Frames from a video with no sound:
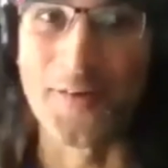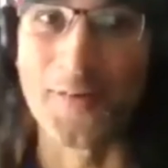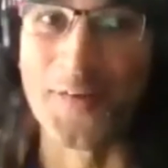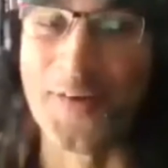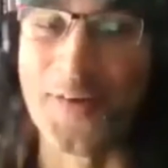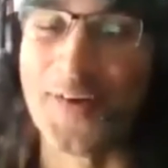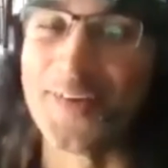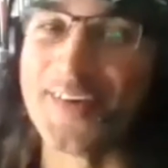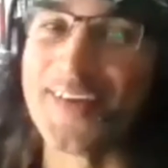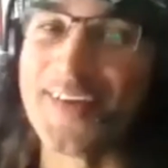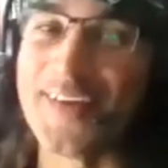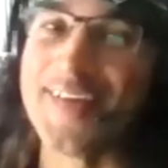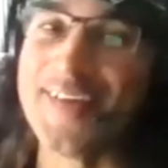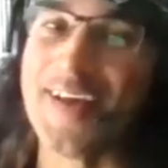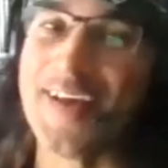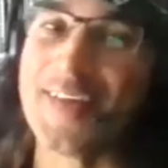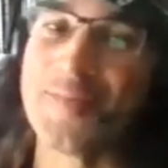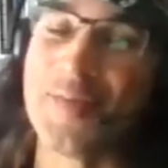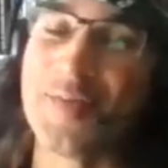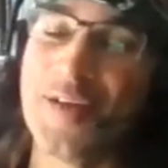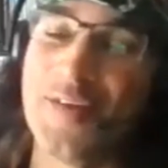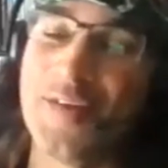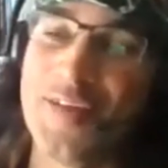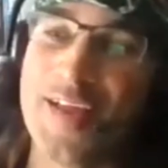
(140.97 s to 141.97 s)
Carolina. He
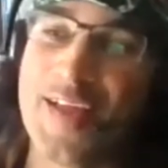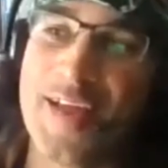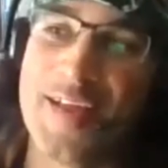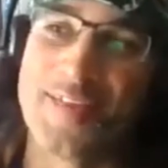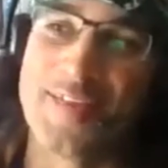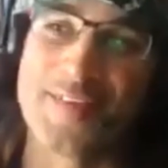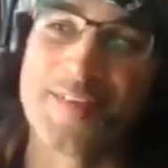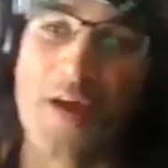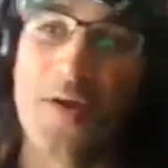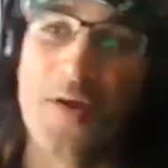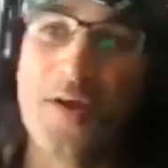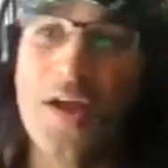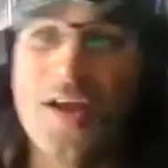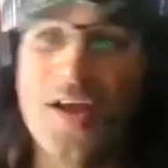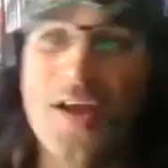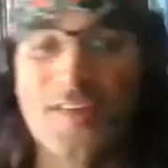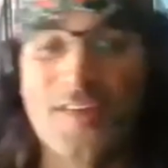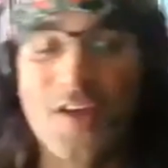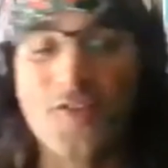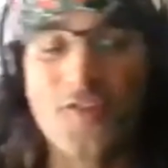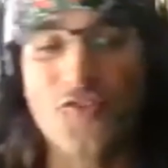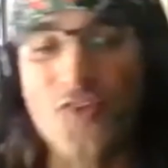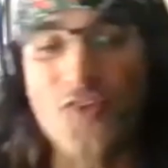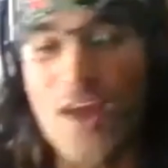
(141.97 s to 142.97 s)
does, but yeah. So
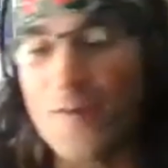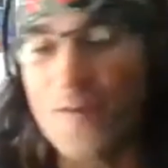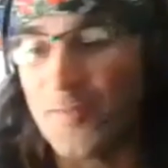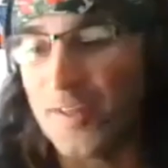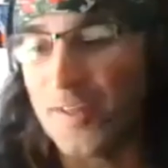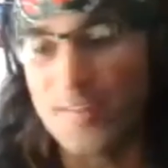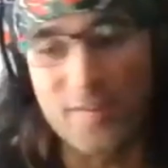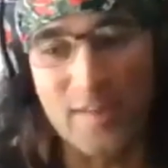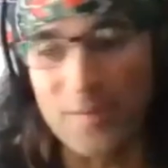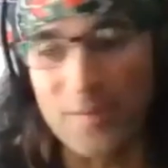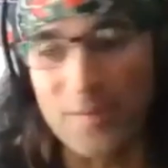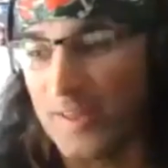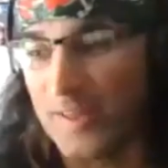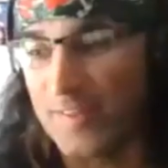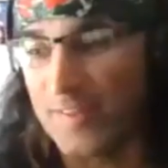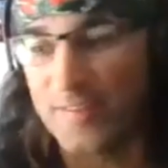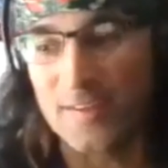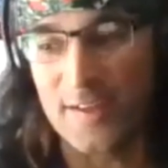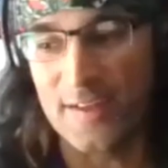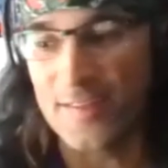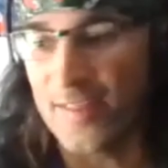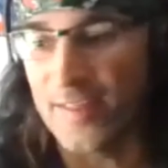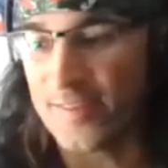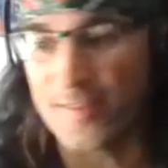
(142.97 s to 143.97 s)
Trev, let's.
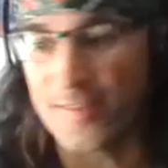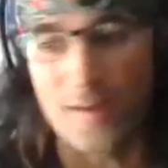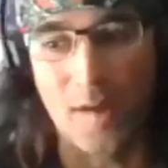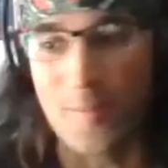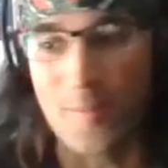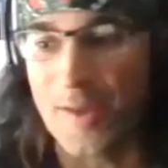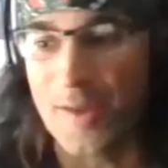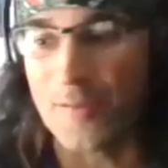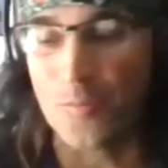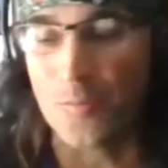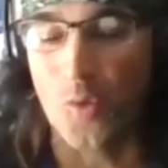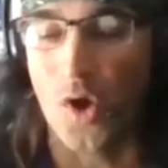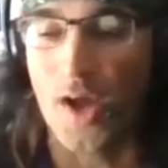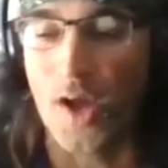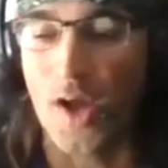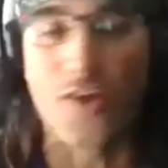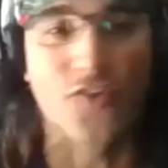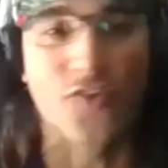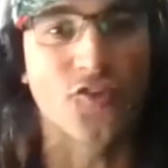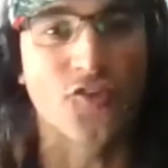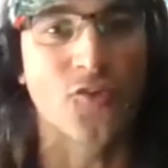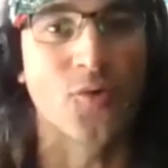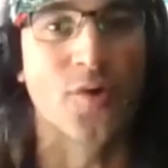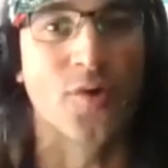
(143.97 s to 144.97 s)
I mean, why I
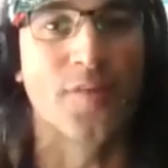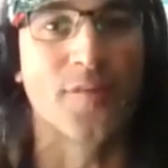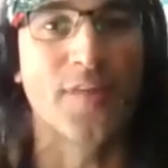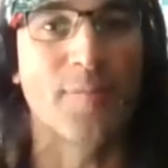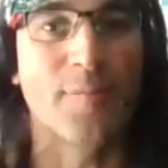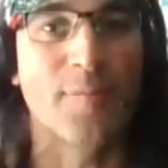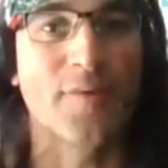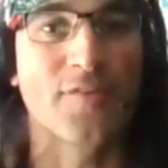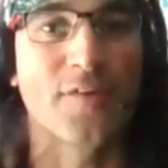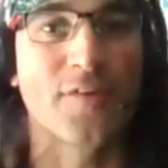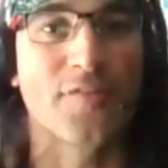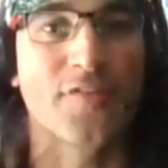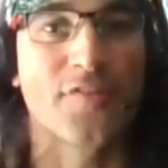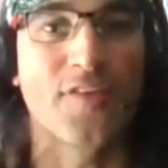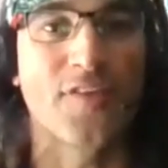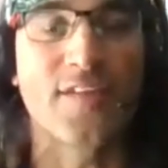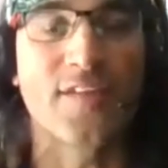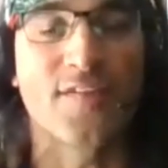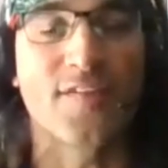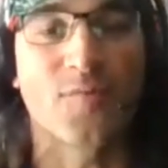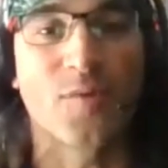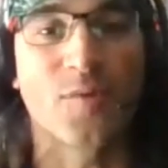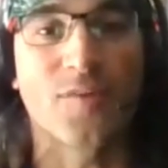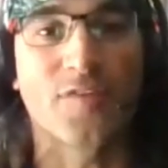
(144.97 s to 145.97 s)
got you on there, because I've
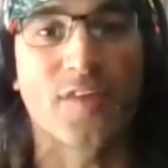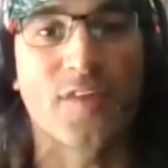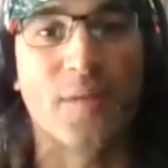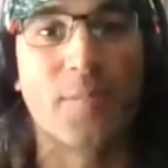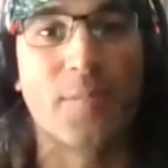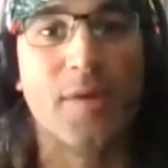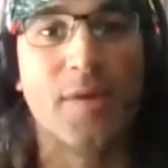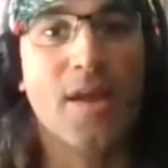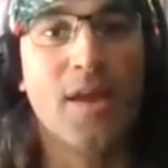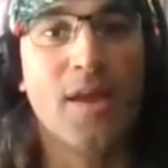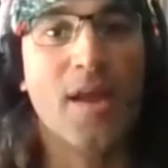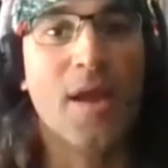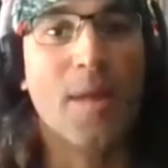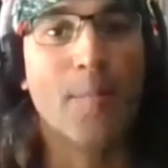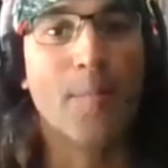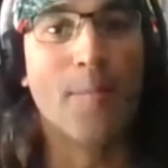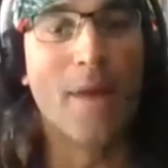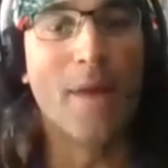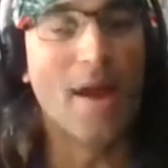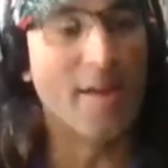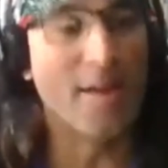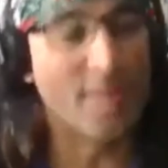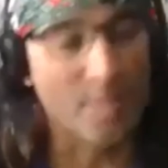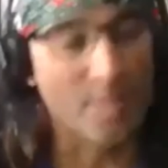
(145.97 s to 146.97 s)
seen some,
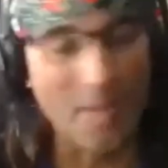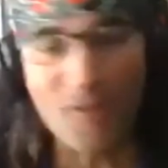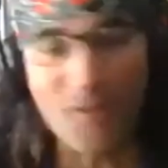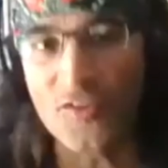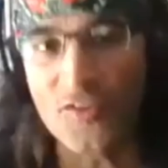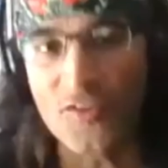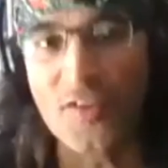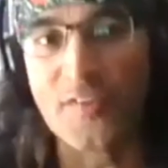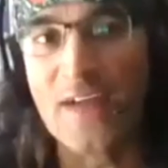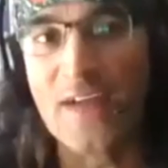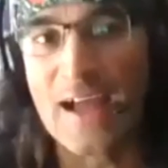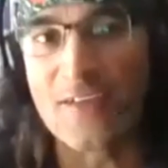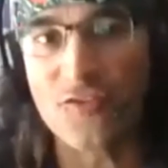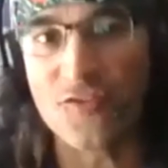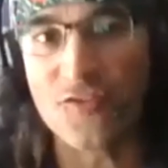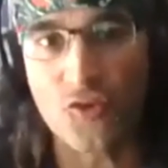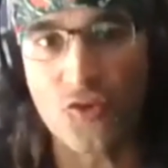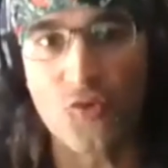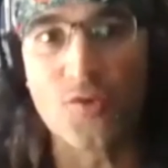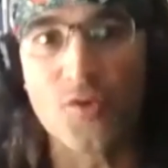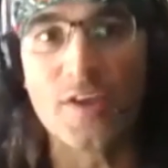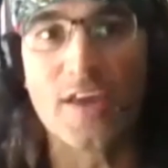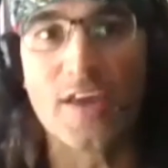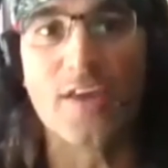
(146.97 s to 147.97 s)
especially the last
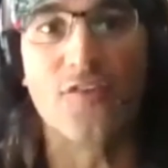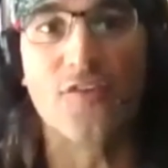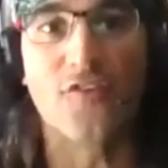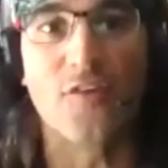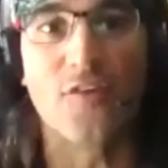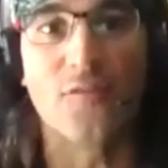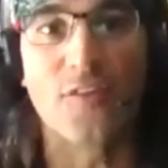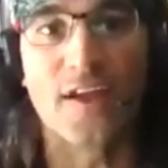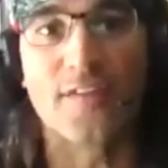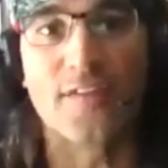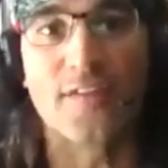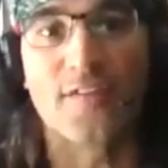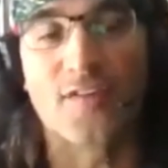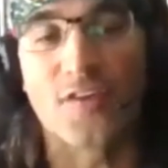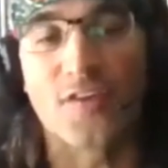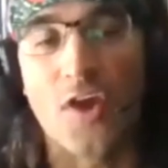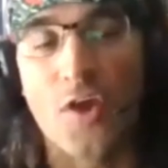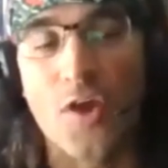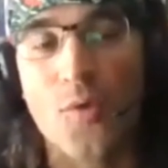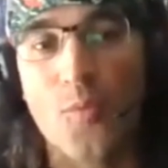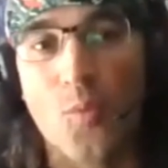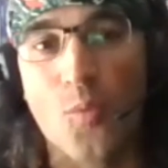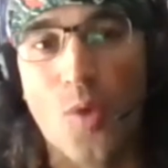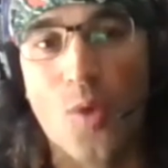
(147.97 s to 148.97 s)
2 years, you've done
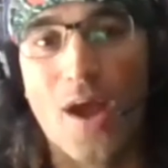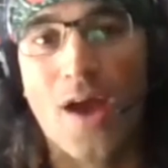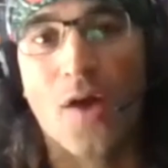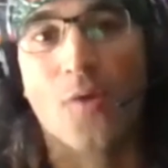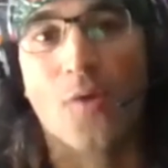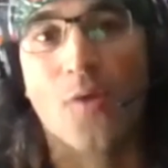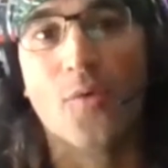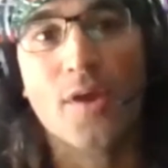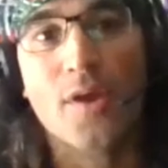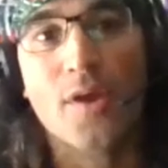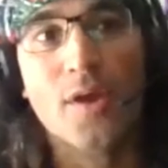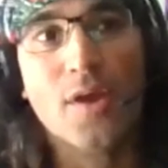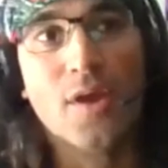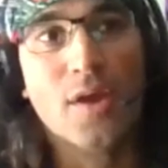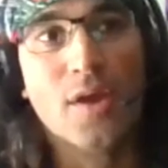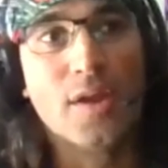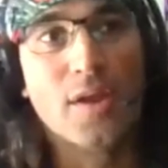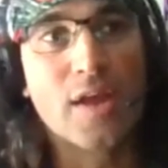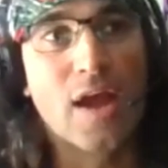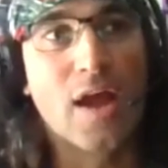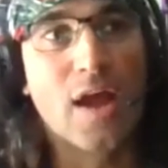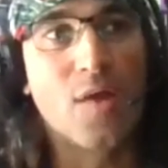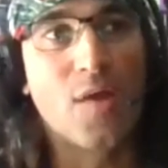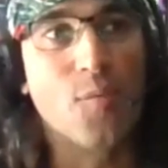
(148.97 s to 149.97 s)
so well,
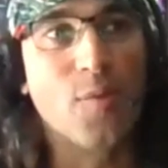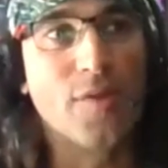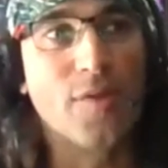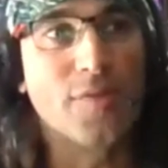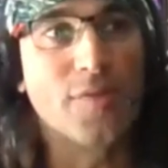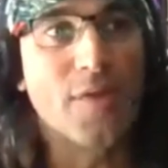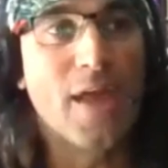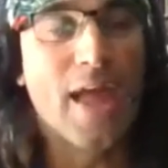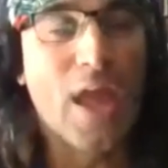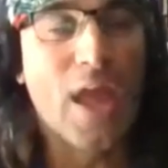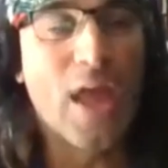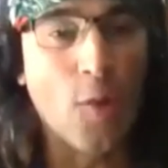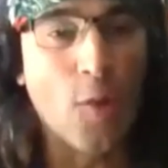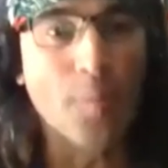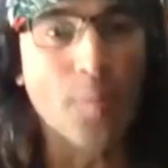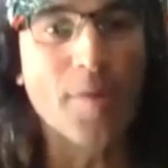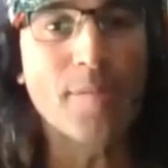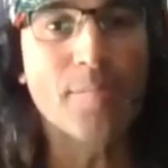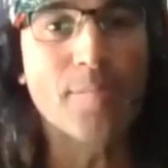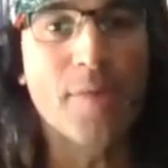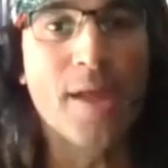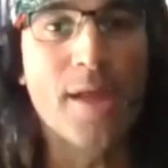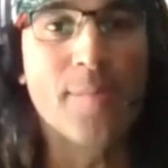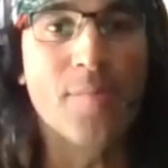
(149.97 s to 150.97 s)
with
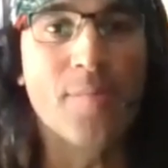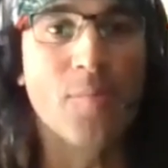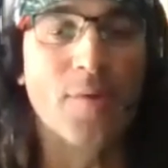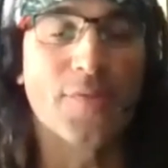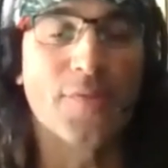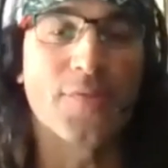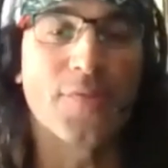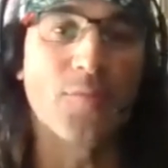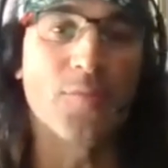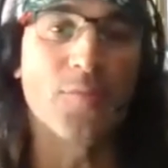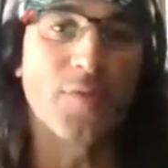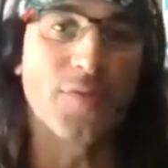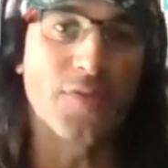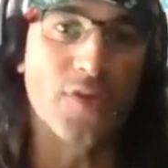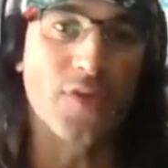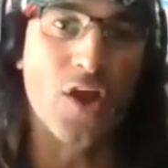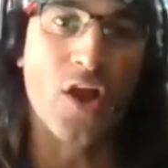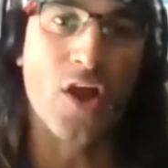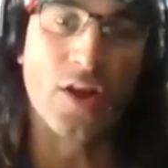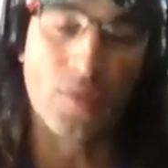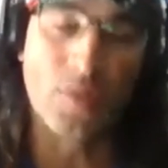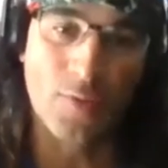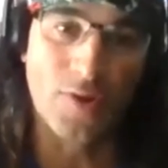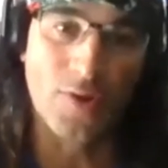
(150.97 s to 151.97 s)
helping people with
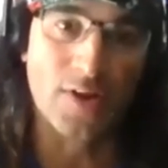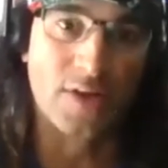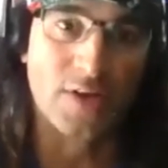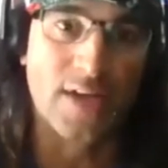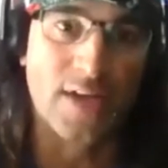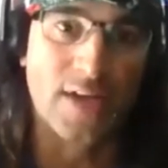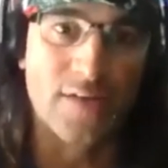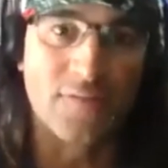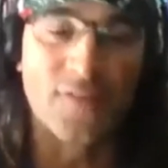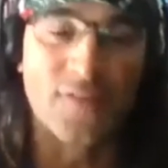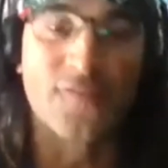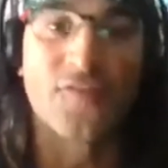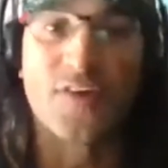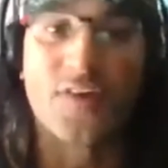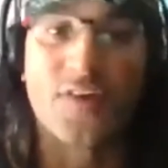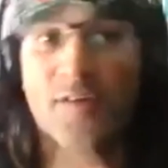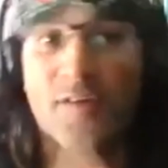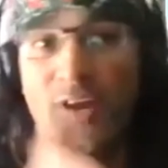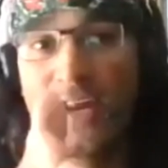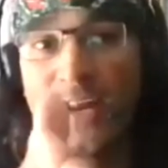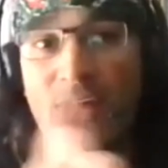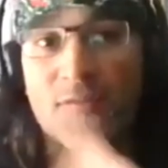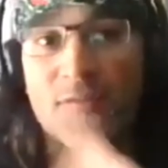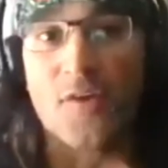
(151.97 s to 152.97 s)
yoga. We've got a lovely friend.
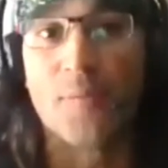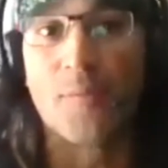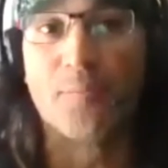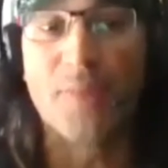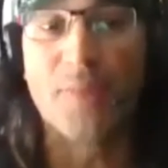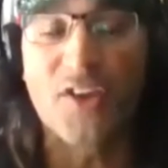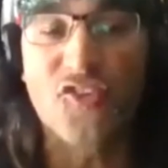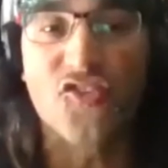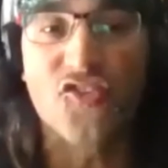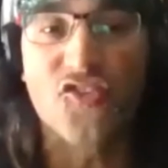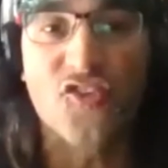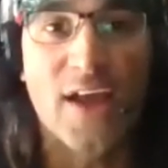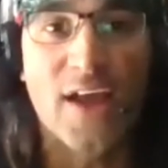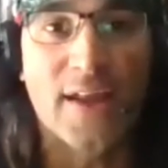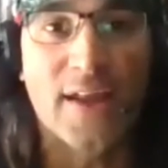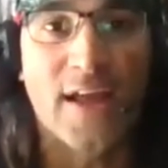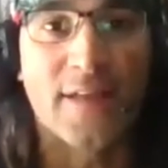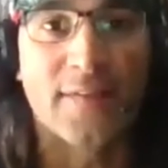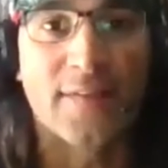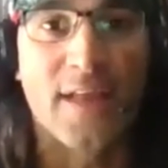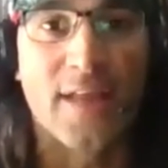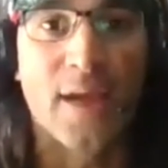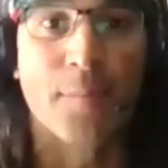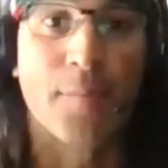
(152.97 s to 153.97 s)
I'm going to give her a big shout
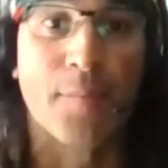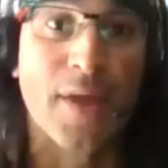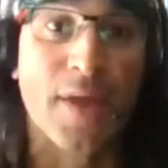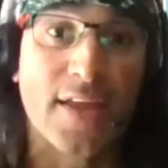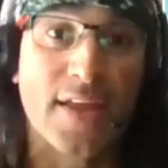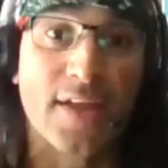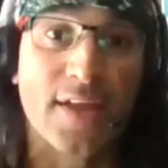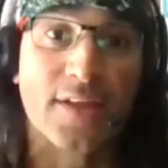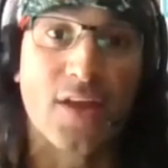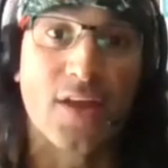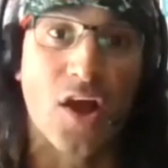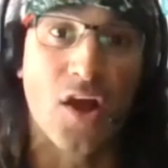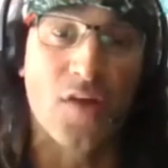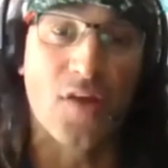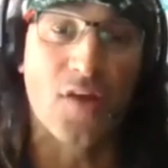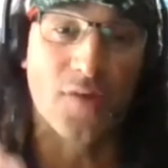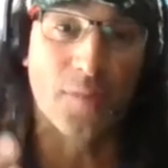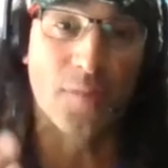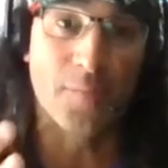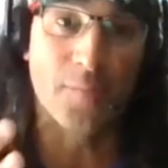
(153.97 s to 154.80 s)
out now, Megan.